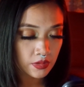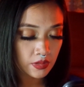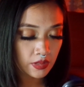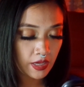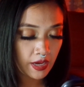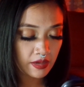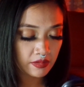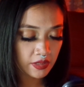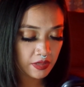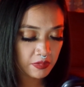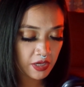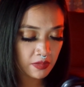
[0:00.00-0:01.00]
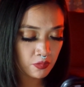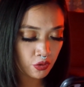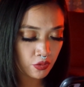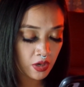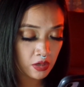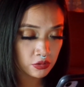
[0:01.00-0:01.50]
Yeah, I think I'm gonna add more
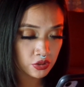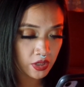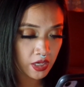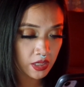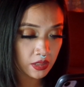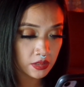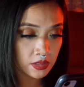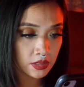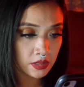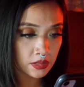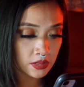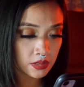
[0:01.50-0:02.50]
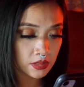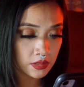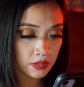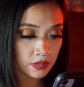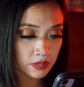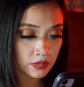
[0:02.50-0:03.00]
contrast because,
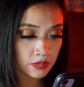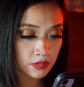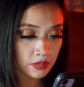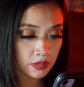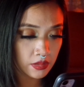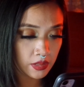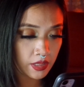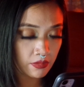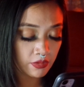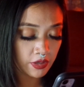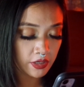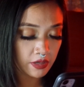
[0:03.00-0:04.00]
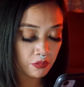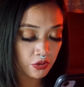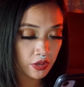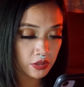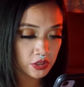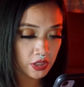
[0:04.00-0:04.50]
yeah, we're gonna add more
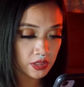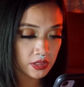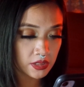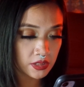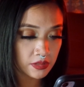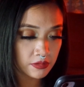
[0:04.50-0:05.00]
contrast.